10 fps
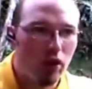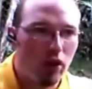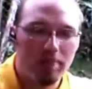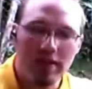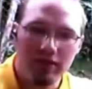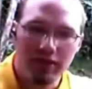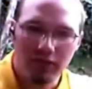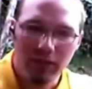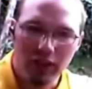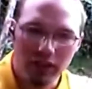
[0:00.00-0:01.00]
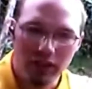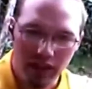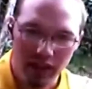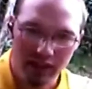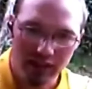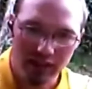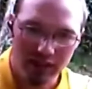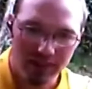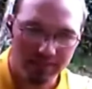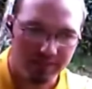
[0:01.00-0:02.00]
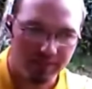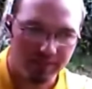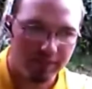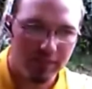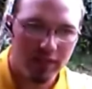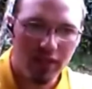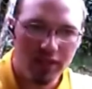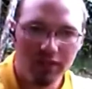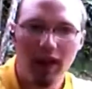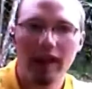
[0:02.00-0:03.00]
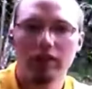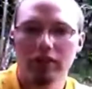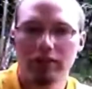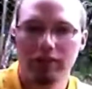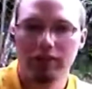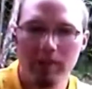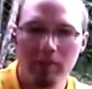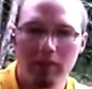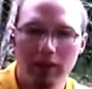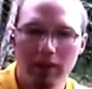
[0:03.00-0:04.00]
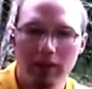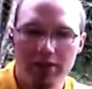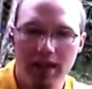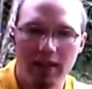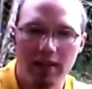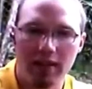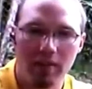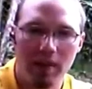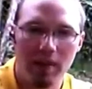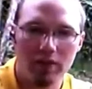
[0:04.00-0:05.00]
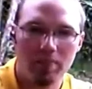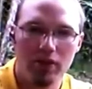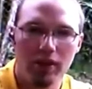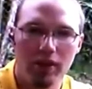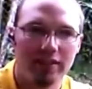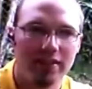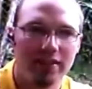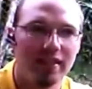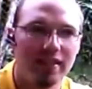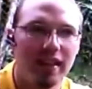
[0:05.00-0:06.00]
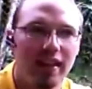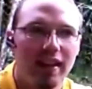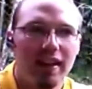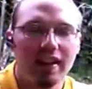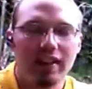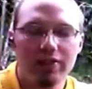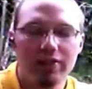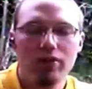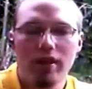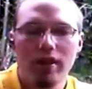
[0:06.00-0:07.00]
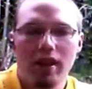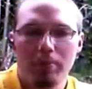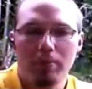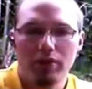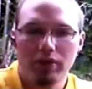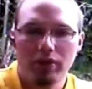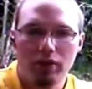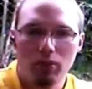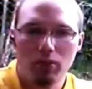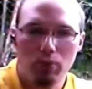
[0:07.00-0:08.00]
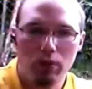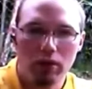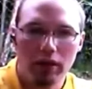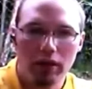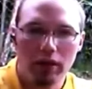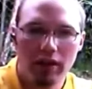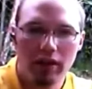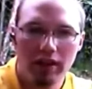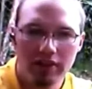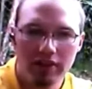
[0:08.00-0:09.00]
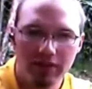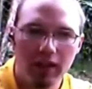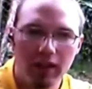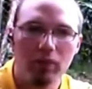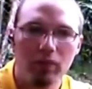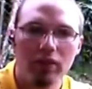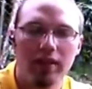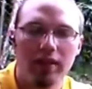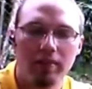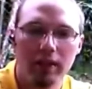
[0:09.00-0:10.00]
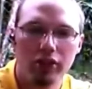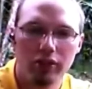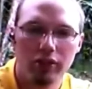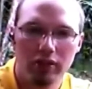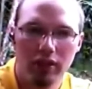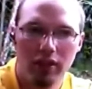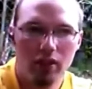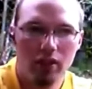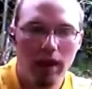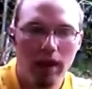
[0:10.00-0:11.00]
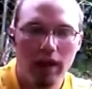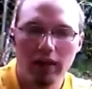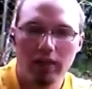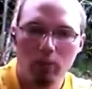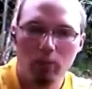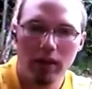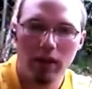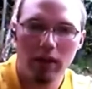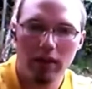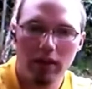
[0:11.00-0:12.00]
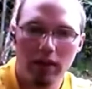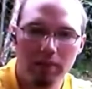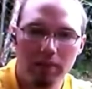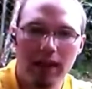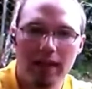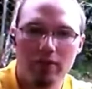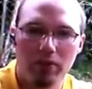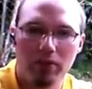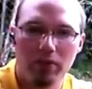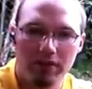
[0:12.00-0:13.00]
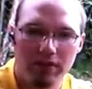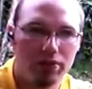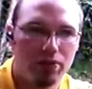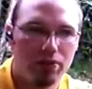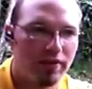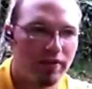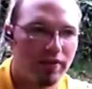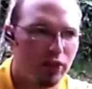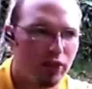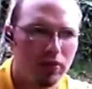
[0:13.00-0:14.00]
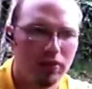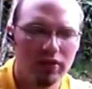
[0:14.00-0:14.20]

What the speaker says: piece of information that I think is vital for people to understand about spagyrics, that it gives you the opportunity to work in this very multidimensional way with the plants, with the fruits, with the vegetables,